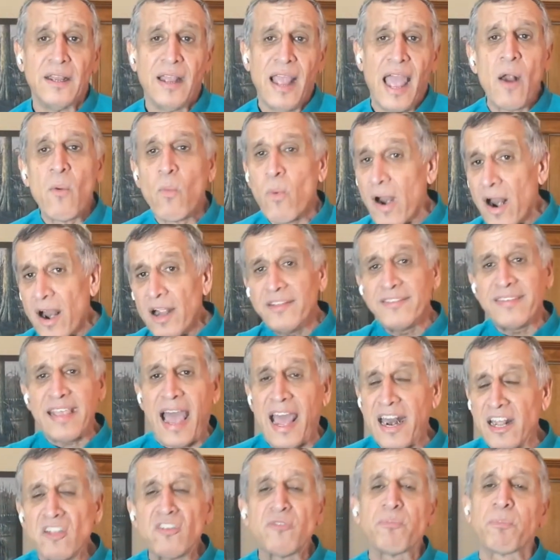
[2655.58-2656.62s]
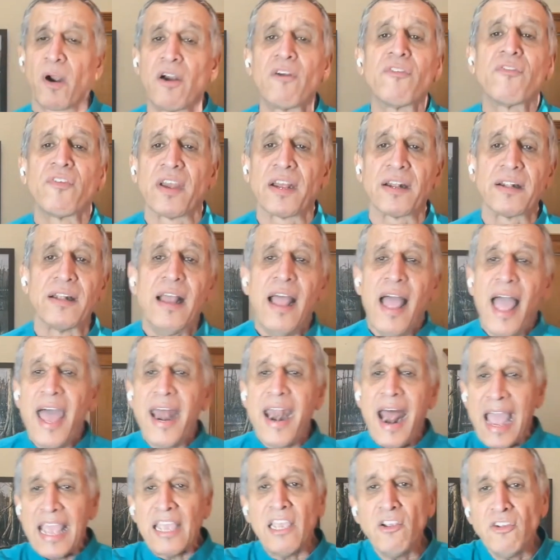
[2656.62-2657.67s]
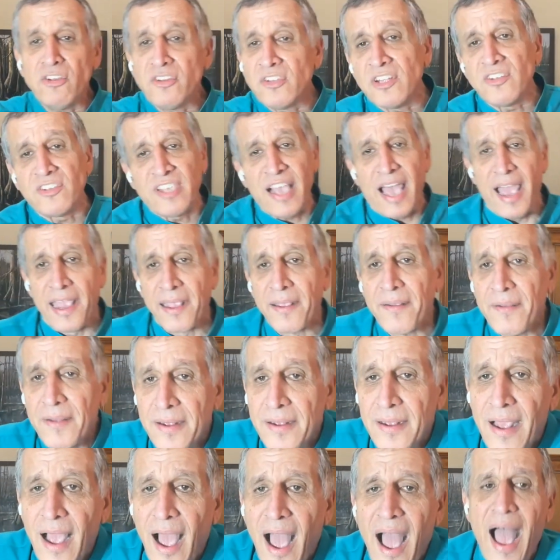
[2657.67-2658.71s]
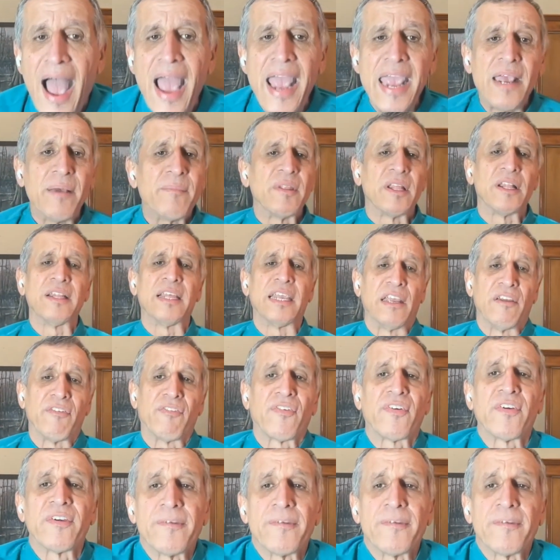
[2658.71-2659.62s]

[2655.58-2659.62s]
And where it's at is perfect. And I used to say, I am the leaf.